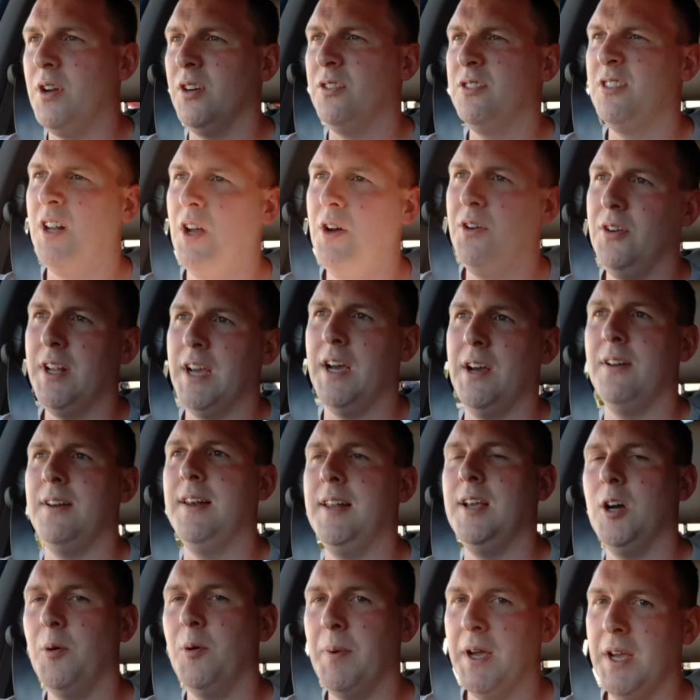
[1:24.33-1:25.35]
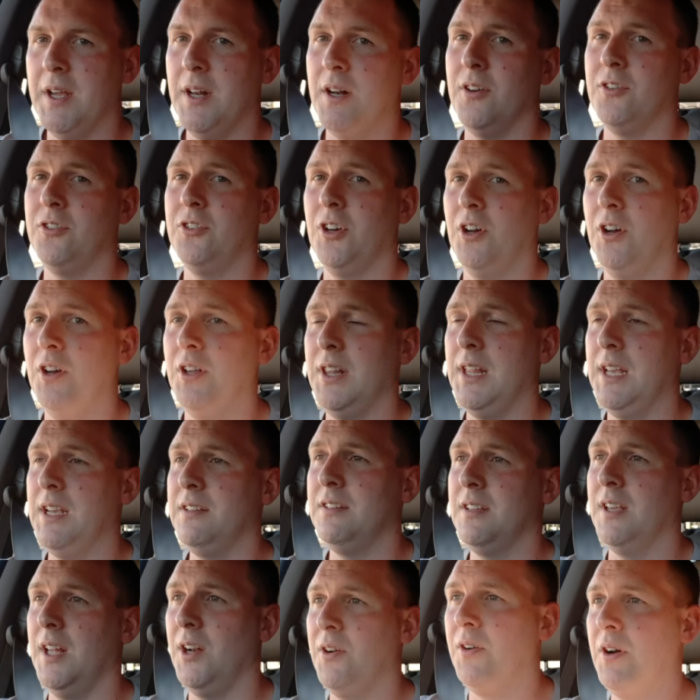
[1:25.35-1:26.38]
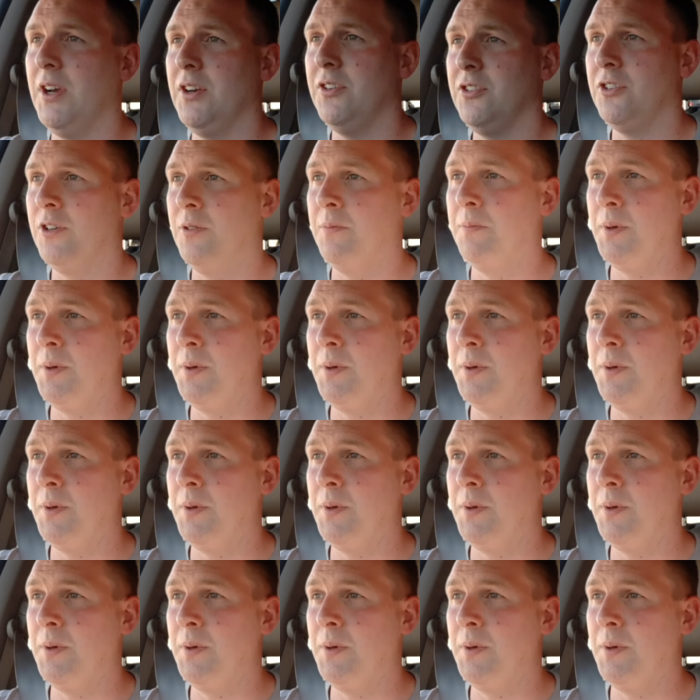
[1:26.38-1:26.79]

I'll slow down a little bit and I'll show you the acceleration.